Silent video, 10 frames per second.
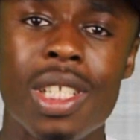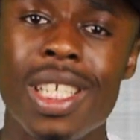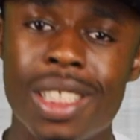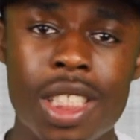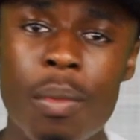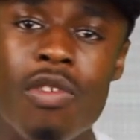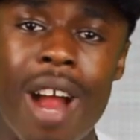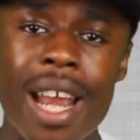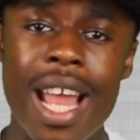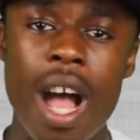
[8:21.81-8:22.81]
Listen to me
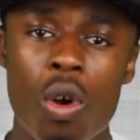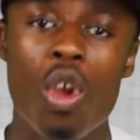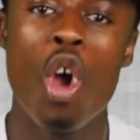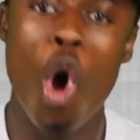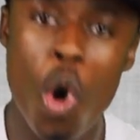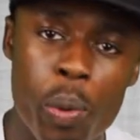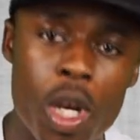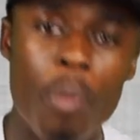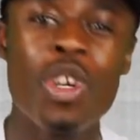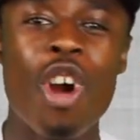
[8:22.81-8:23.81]
right now. Open
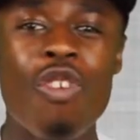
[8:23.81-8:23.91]
up your